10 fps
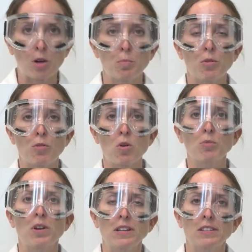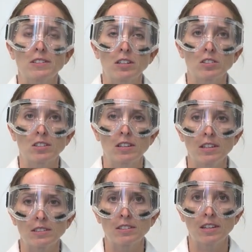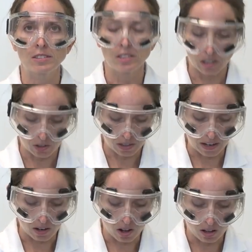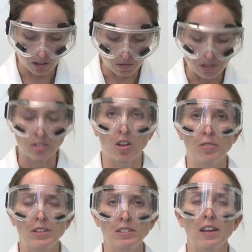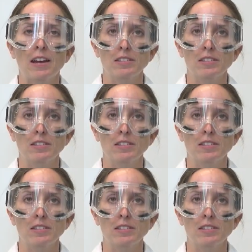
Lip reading: Now, before running the TLC, it's necessary that all of the solvent